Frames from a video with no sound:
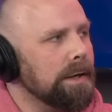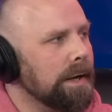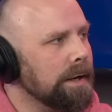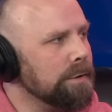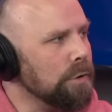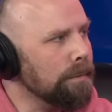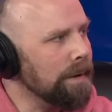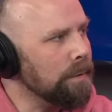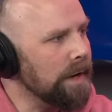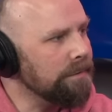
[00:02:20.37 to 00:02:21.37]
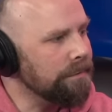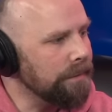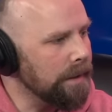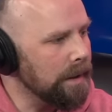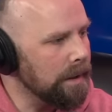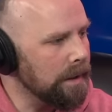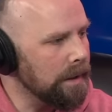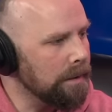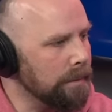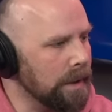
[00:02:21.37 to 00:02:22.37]
And I told my wife,
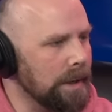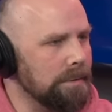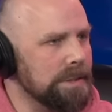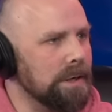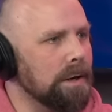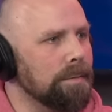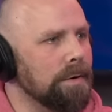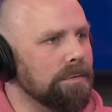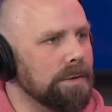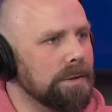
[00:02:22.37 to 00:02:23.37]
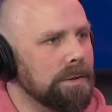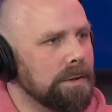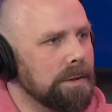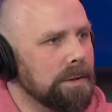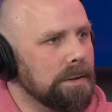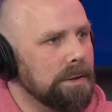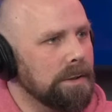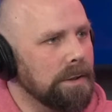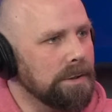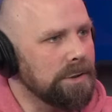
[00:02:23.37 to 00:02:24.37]
Mark Henry's going to come over.
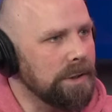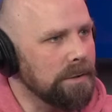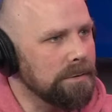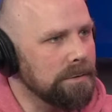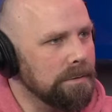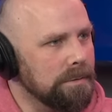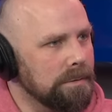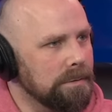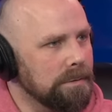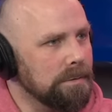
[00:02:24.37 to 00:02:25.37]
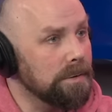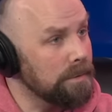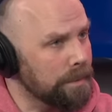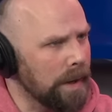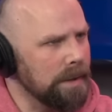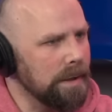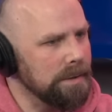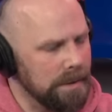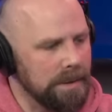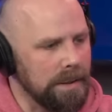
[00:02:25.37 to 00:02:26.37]
And she goes, to do the
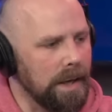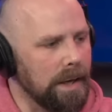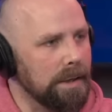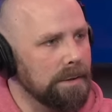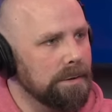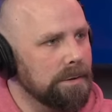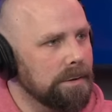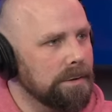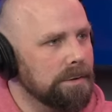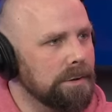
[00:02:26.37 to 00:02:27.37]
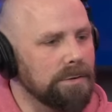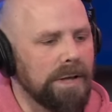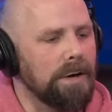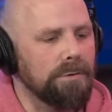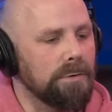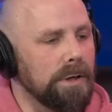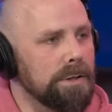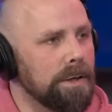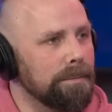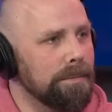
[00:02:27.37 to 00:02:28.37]
podcast? I said, yeah. She goes, I don't
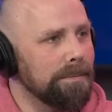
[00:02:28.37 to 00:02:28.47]
trust him.